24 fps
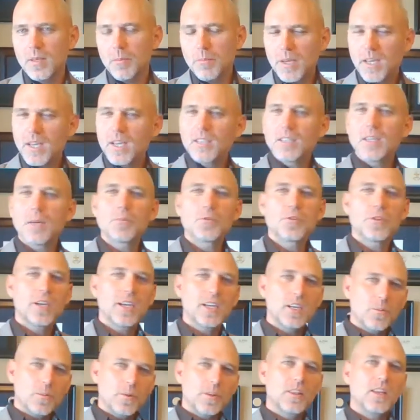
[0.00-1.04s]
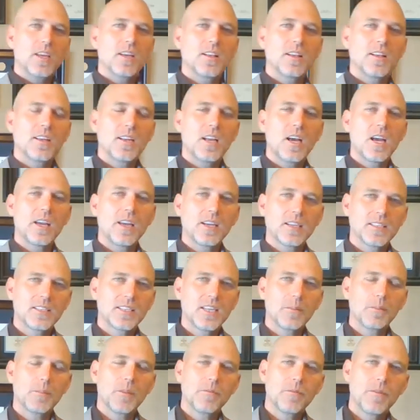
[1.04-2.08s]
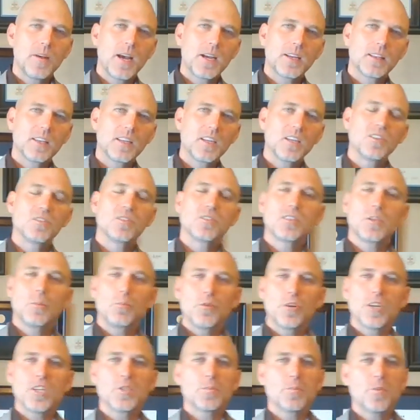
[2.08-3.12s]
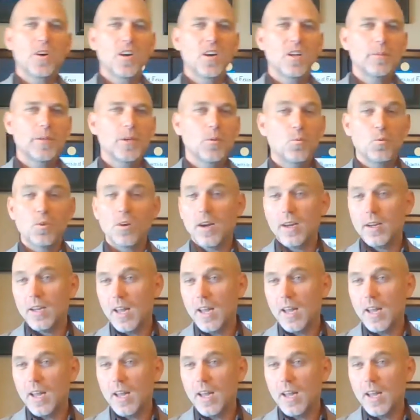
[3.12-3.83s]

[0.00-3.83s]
And because I'm trading with England, I accept the fact that it was the British Parliament where I